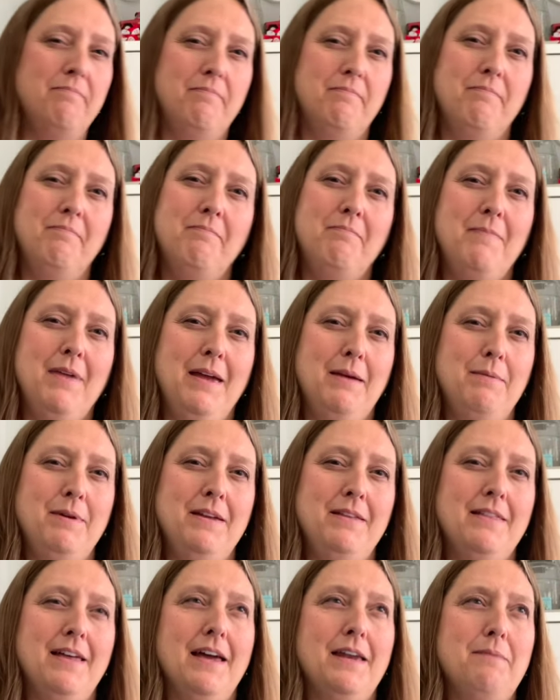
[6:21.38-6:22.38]

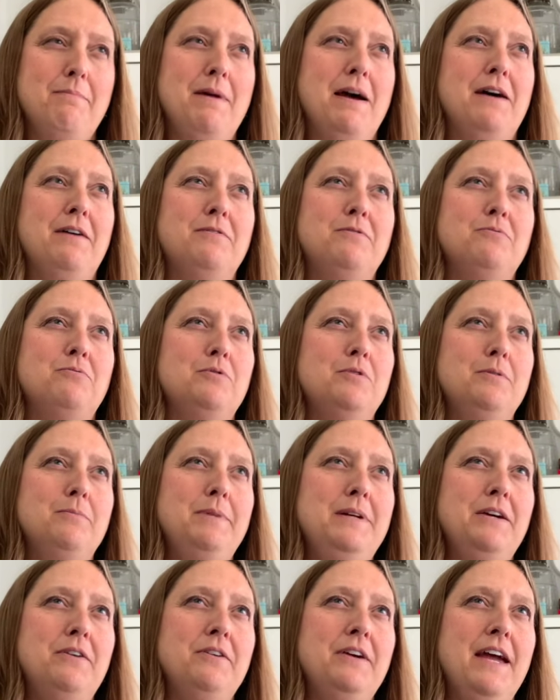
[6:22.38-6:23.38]
maybe that amount will
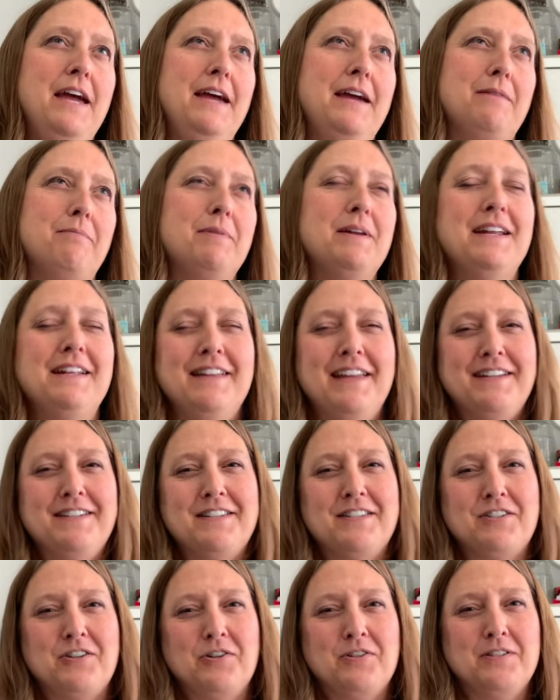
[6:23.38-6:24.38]
be okay. But I'd like
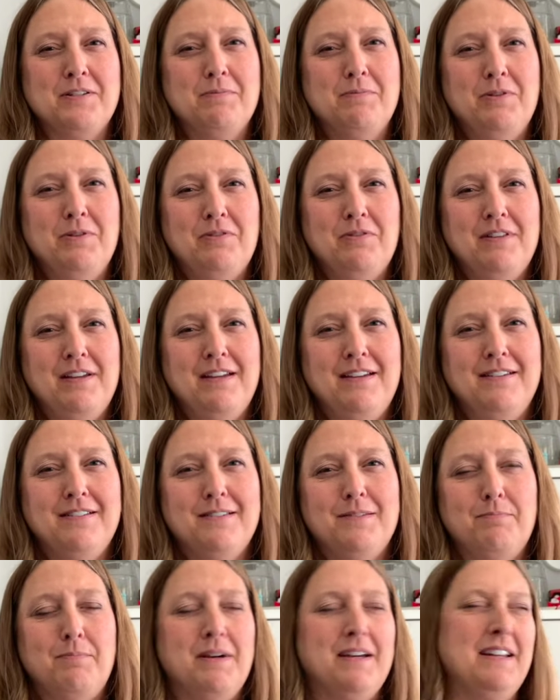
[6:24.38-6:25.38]
to start some new
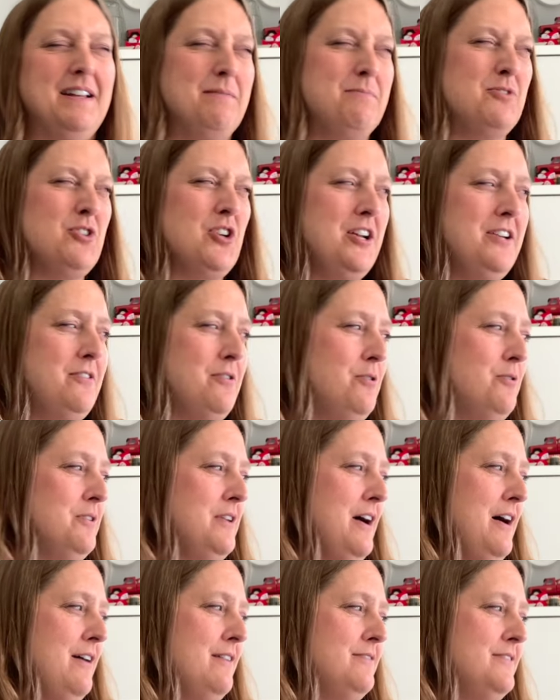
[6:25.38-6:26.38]
things, but I'm trying to hold
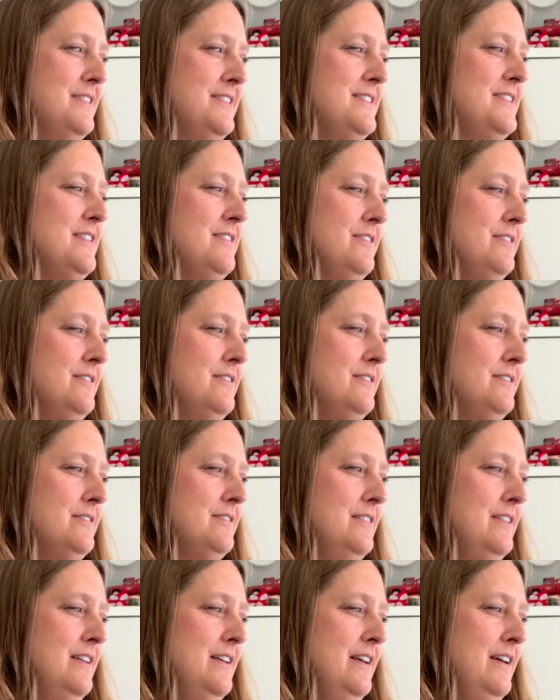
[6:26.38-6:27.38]
off until,
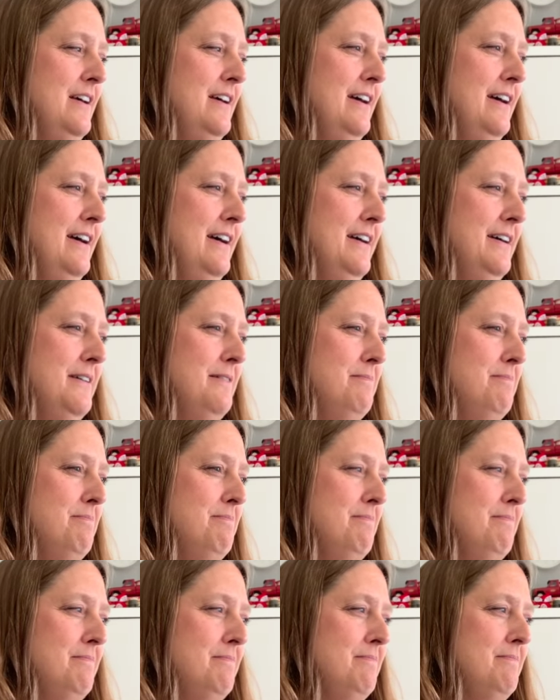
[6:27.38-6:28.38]

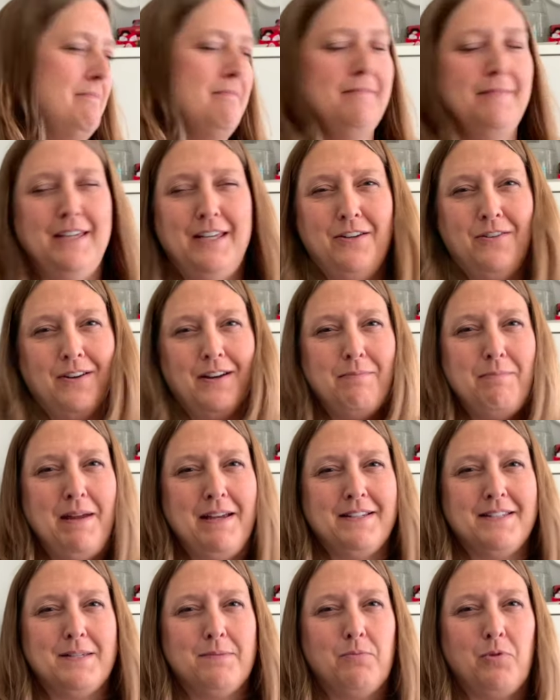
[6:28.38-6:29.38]
you know, I
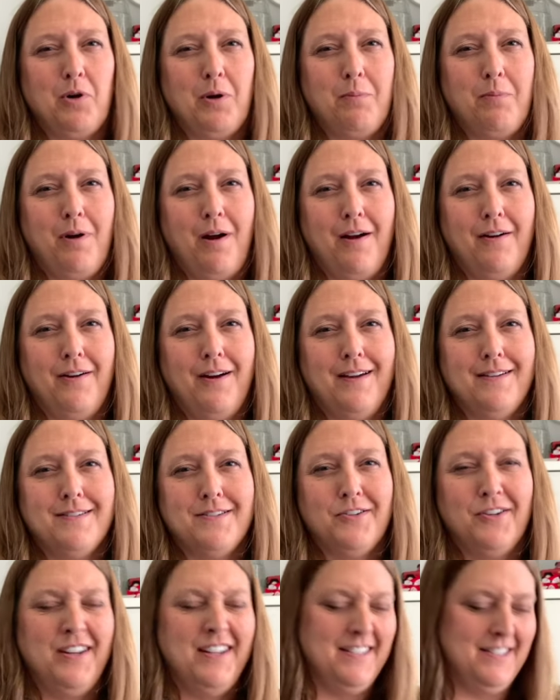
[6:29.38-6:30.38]
make some more progress
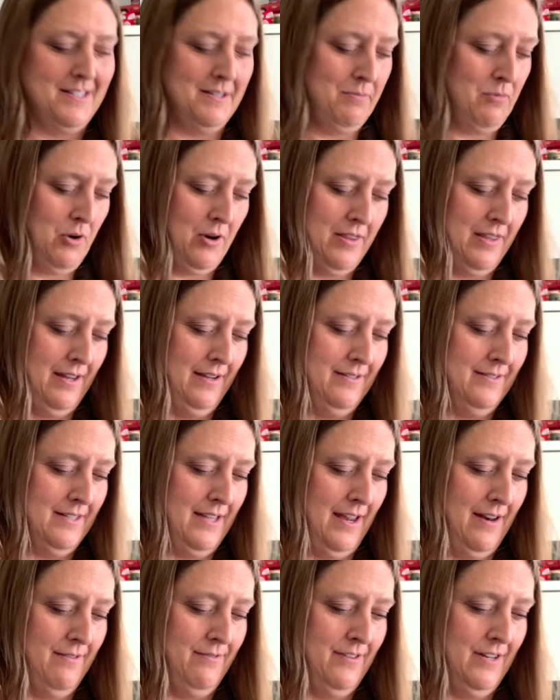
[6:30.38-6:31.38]
or get some more things
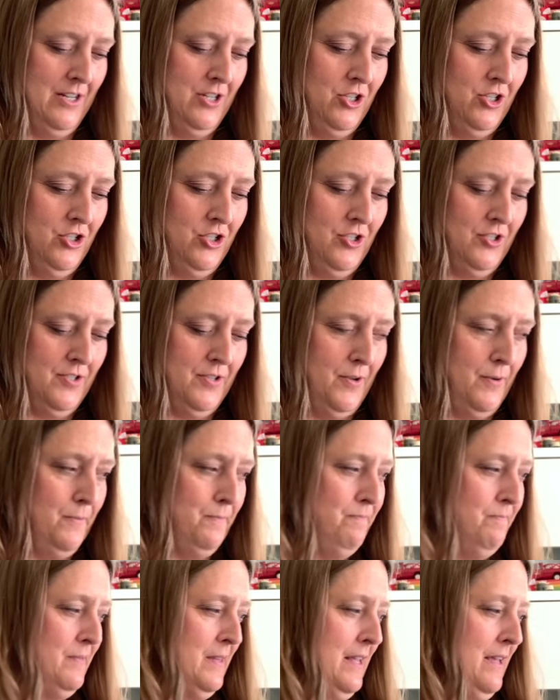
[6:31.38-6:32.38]
kind of finished. So
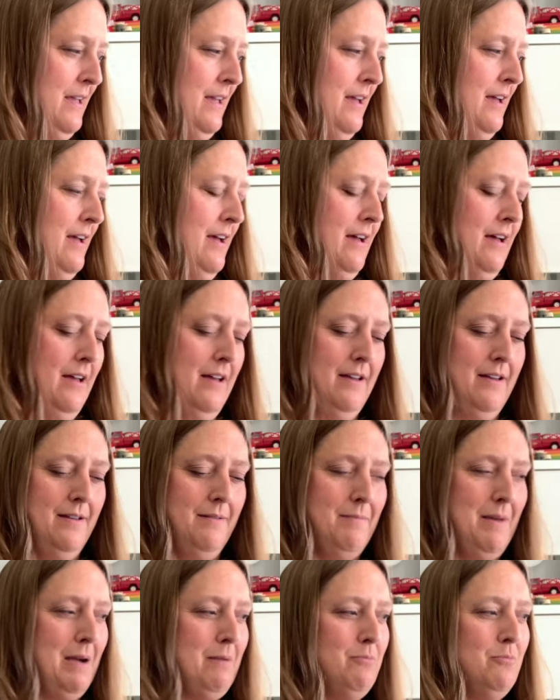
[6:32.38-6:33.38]

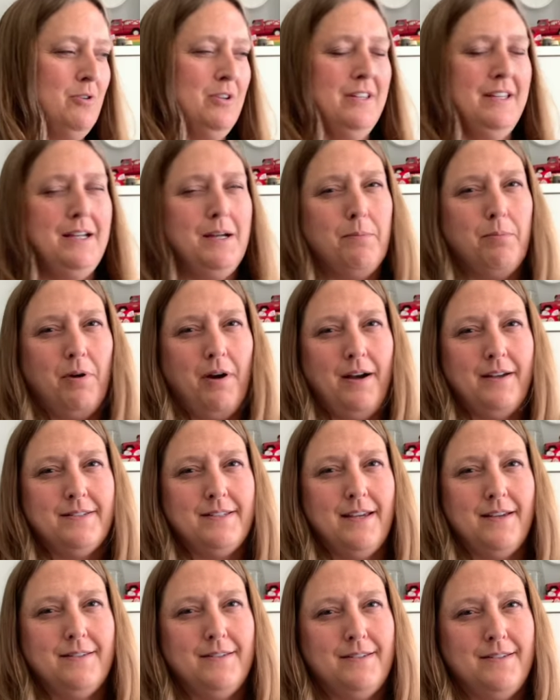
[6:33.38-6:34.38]
I'm really a
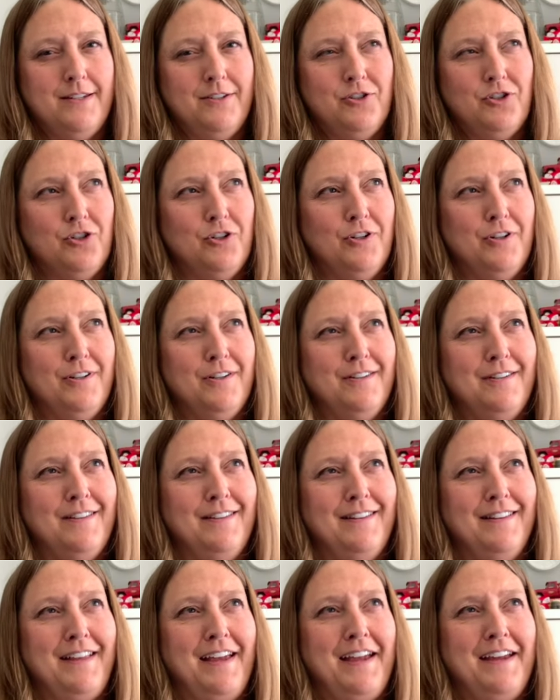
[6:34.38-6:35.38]
process stitcher,
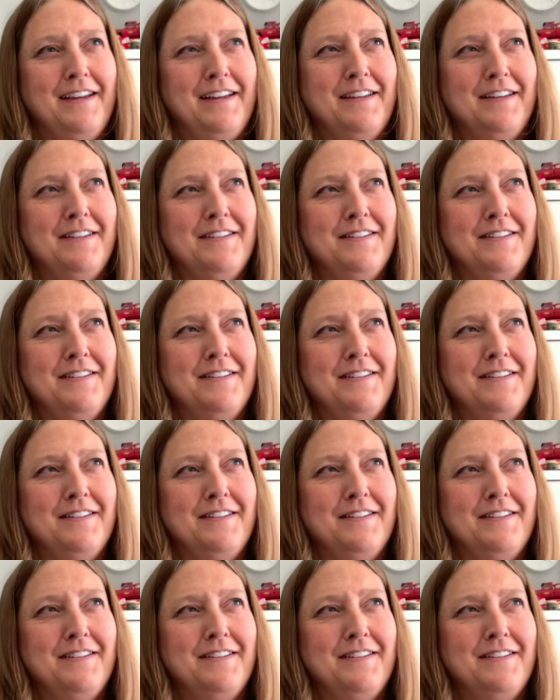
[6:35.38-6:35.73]
like,